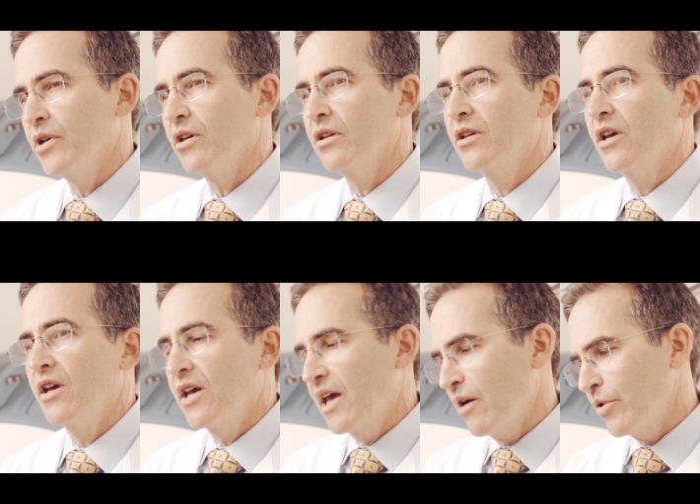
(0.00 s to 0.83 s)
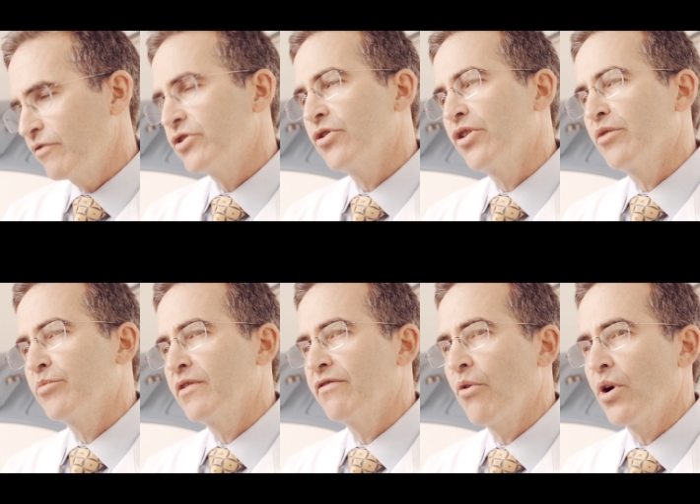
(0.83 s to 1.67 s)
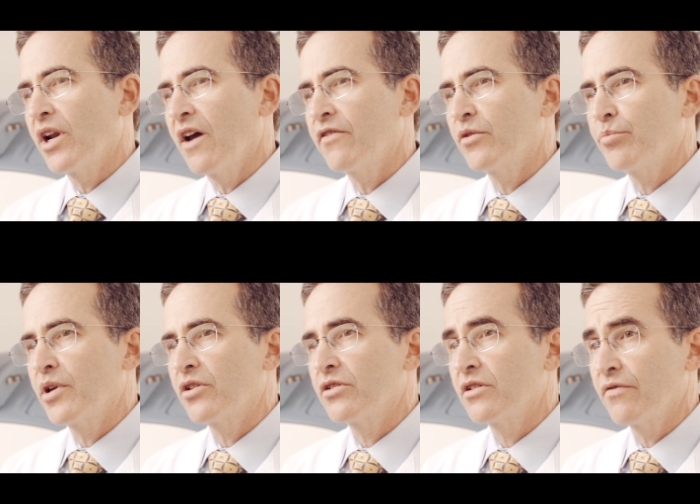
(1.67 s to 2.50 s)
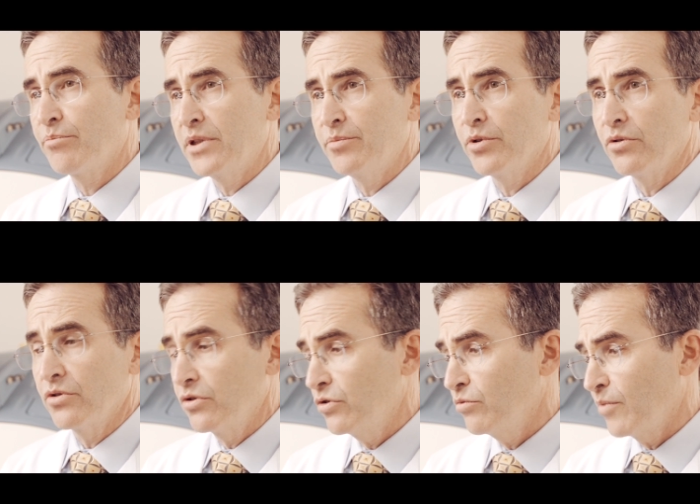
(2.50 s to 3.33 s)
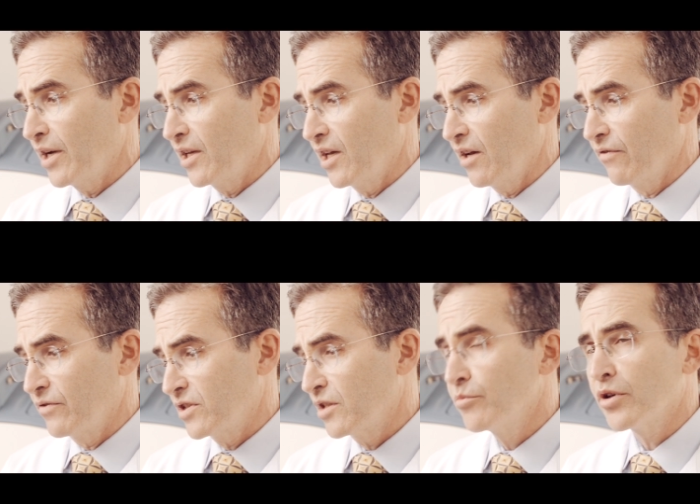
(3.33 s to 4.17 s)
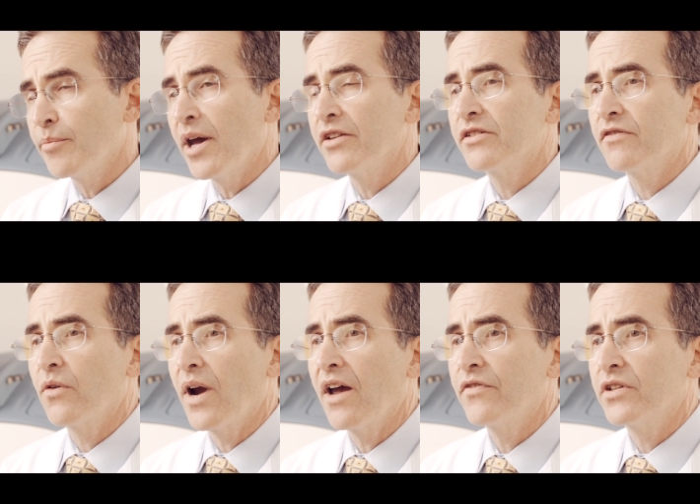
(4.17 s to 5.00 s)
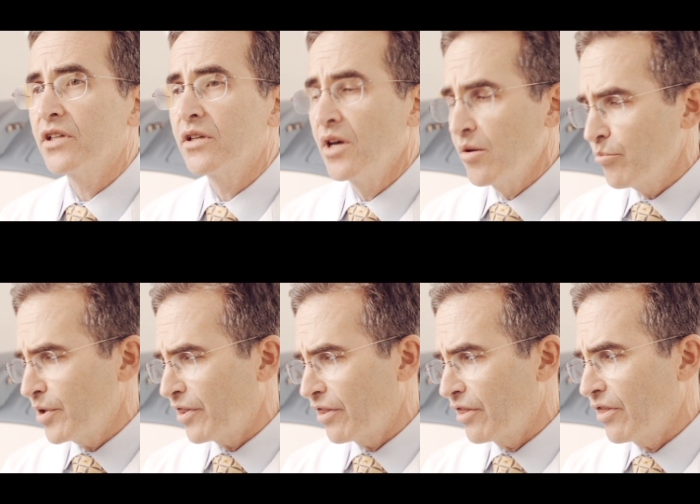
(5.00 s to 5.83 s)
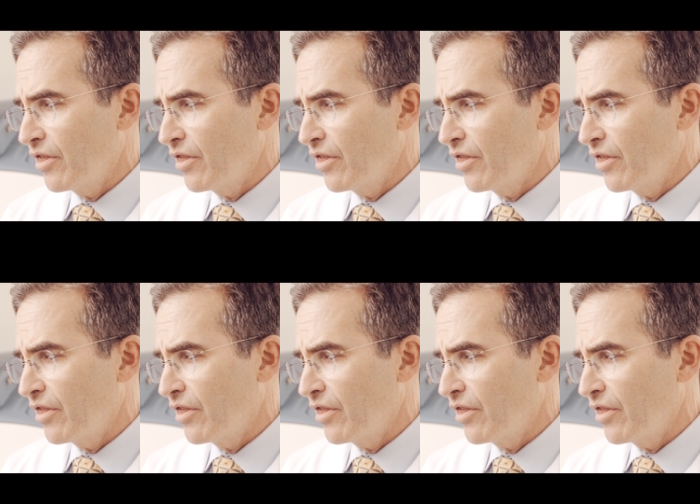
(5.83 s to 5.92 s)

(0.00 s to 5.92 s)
in and we'd show them before and after pictures of people who might have similar amounts of grafting, but